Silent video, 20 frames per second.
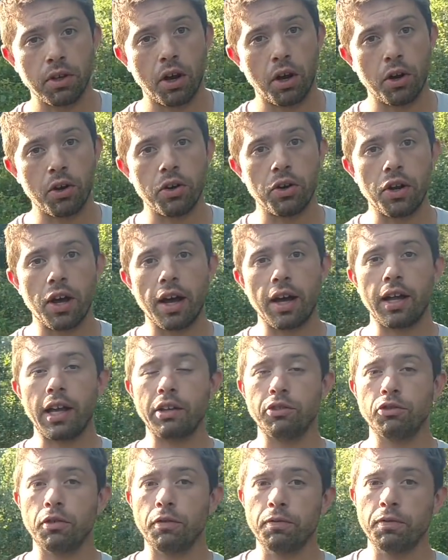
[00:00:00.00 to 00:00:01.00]
are not
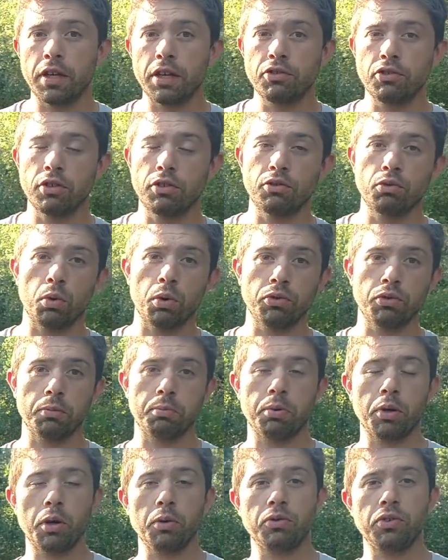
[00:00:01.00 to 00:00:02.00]
a sufficient source of
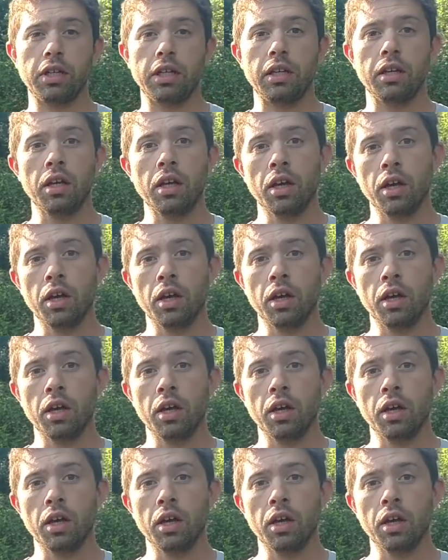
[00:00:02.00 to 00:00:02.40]
protein.